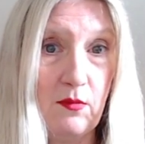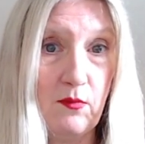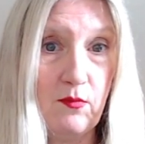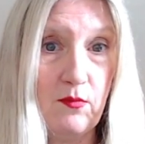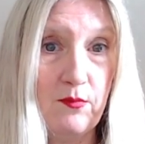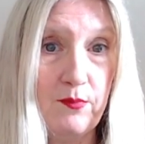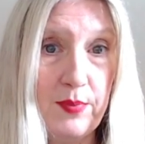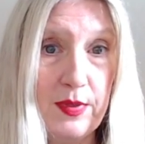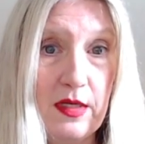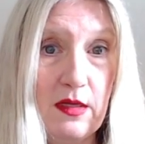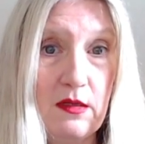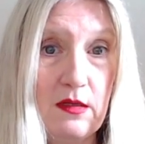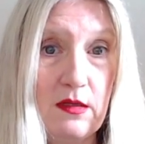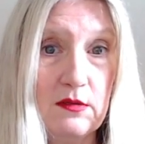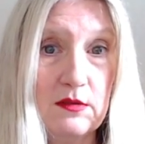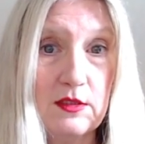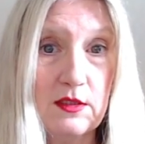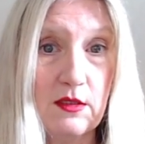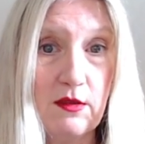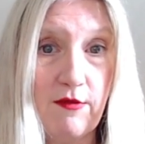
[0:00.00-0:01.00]

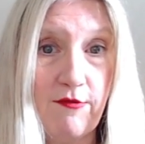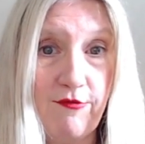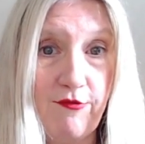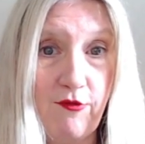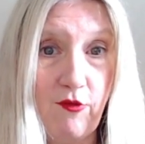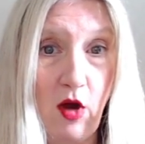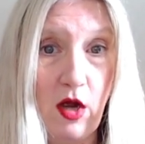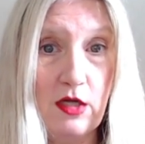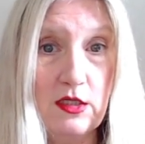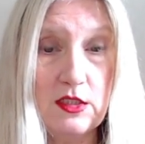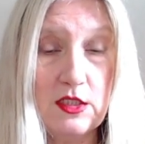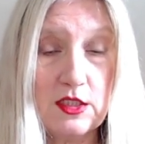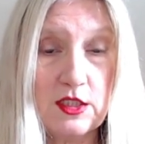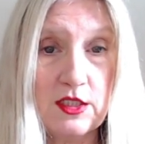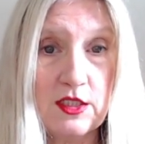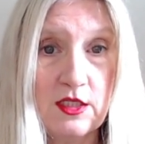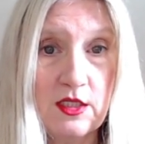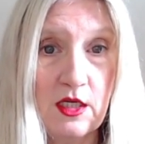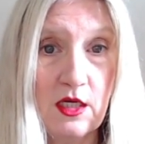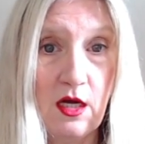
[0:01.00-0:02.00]
build the front.
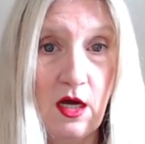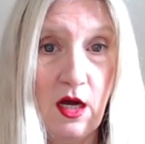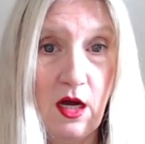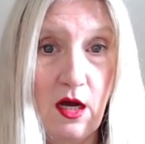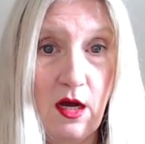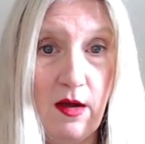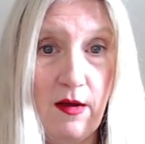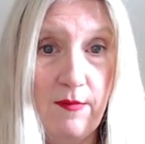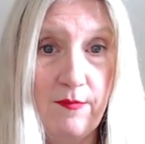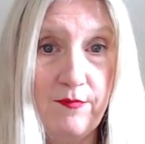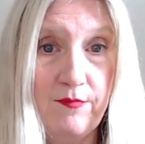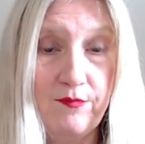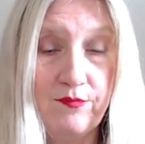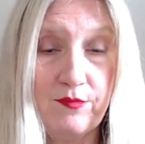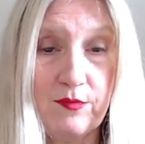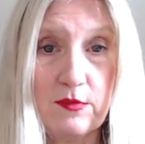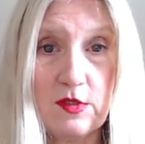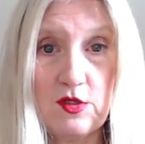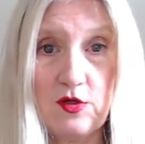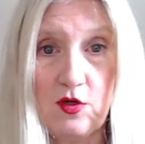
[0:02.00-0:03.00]
Um,
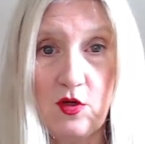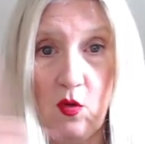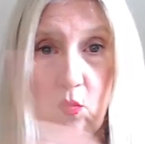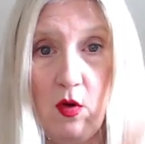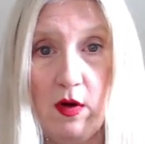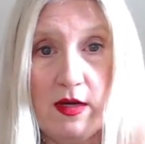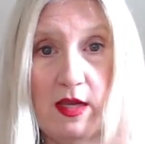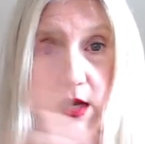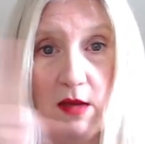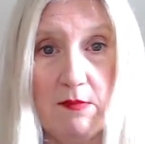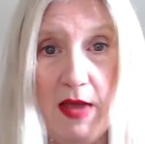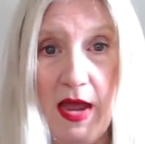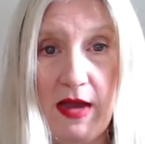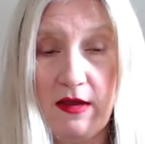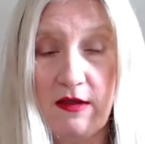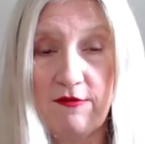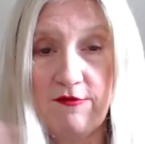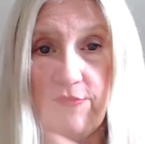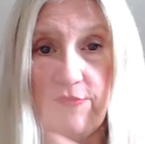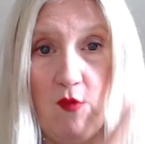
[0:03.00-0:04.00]
so you're working back
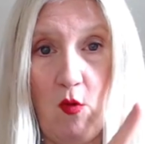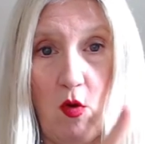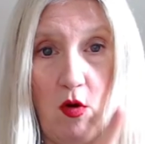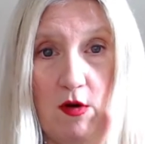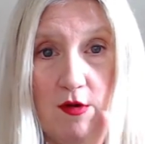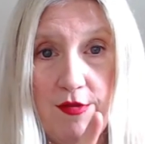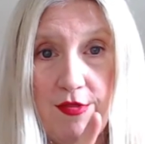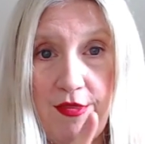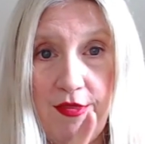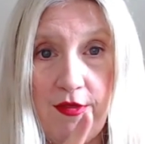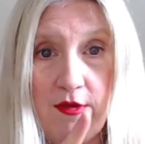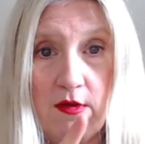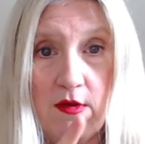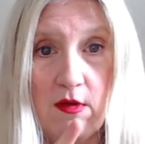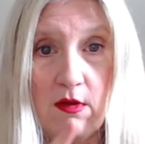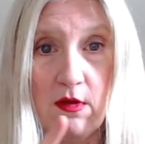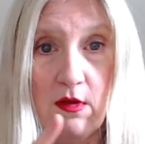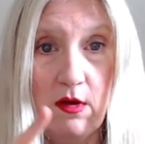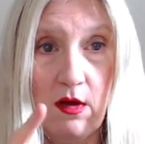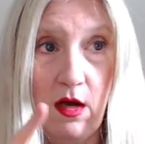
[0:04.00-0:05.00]
and forth
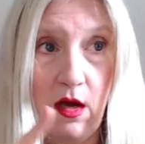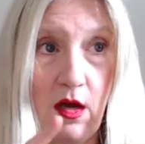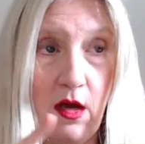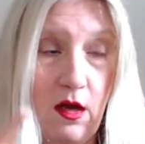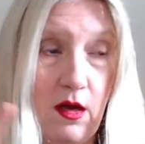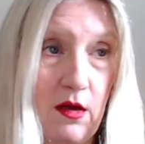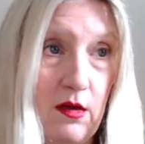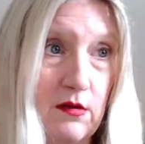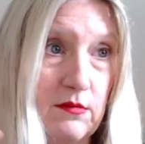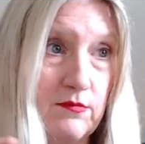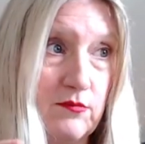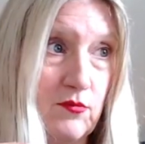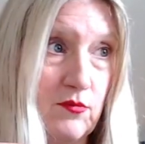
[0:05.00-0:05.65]
uh,